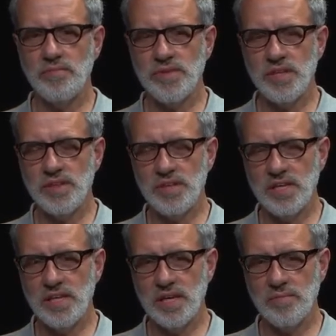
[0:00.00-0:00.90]

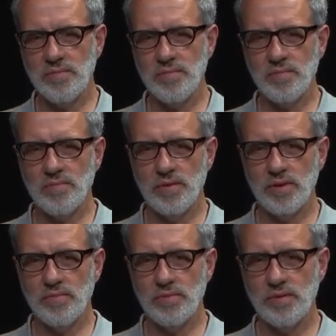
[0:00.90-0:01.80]

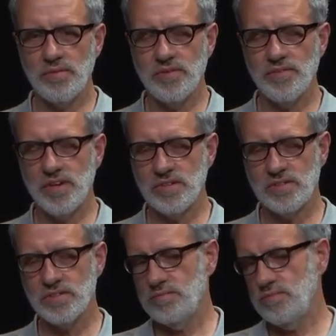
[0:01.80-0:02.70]
The
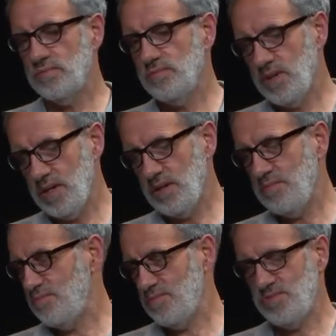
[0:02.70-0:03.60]
first
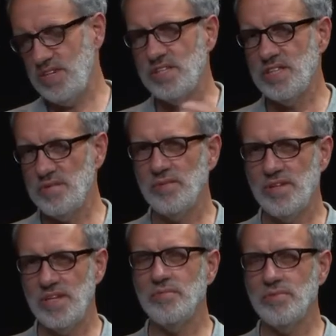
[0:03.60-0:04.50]
city that we
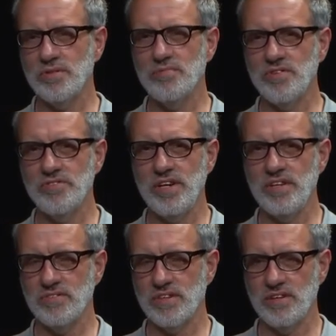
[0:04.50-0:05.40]
did was
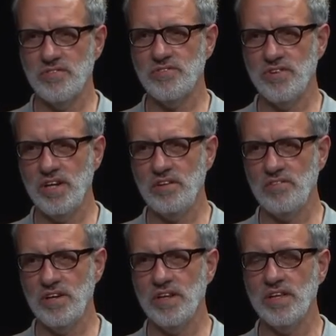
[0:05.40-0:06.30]
Madrid as a kind of trial
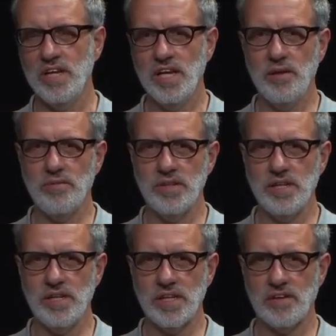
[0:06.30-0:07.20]
run, and
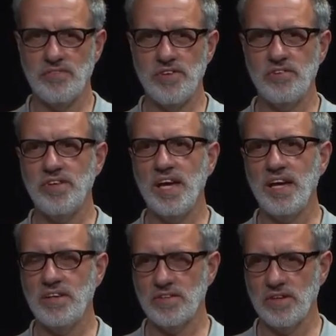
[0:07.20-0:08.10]
within like a few
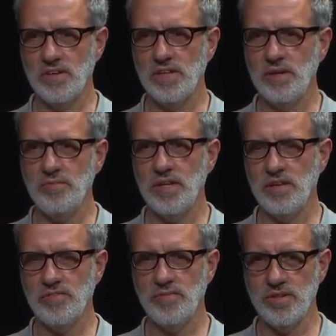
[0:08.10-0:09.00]
days I got an
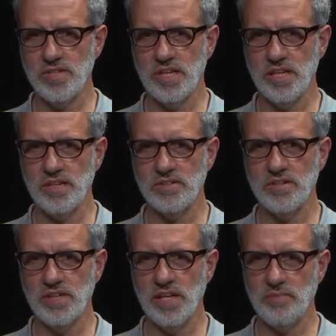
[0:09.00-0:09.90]
email from a journalist
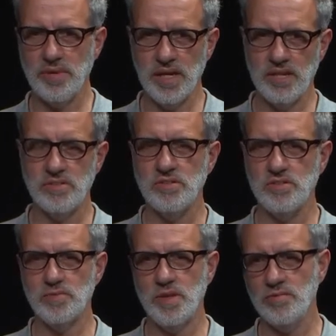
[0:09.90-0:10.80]
on El País
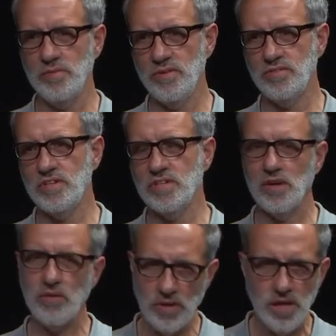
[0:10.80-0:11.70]
newspaper in Madrid saying,
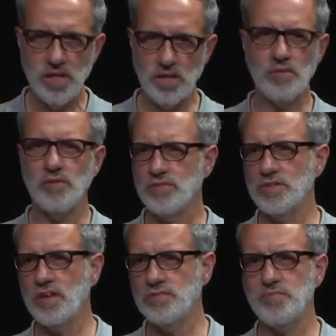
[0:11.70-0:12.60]
oh, you know,
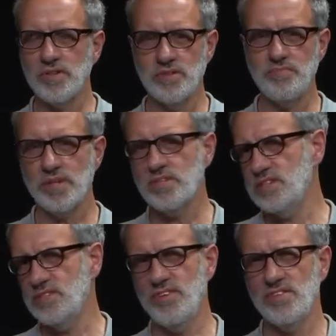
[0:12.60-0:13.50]
I've spotted
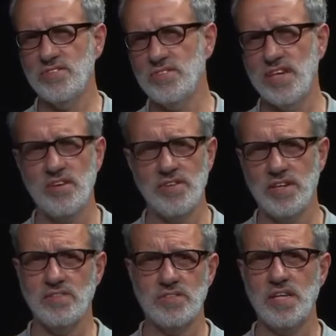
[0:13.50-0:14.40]
pictures of this estate or
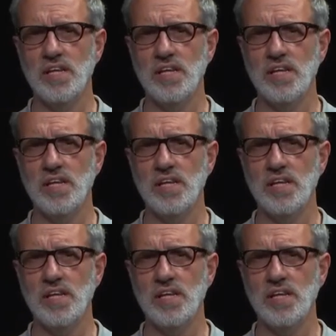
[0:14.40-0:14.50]
that estate